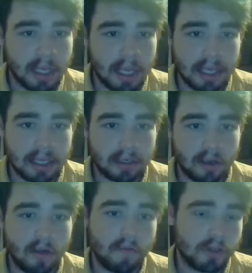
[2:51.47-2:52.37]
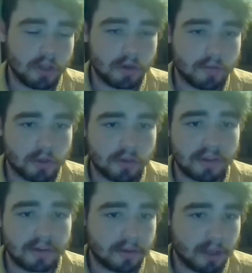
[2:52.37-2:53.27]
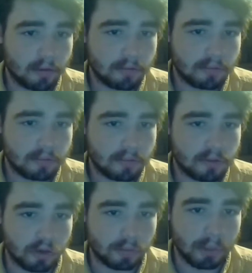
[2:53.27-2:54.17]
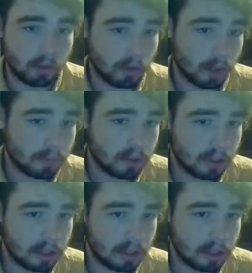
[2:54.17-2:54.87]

and the universe itself just built up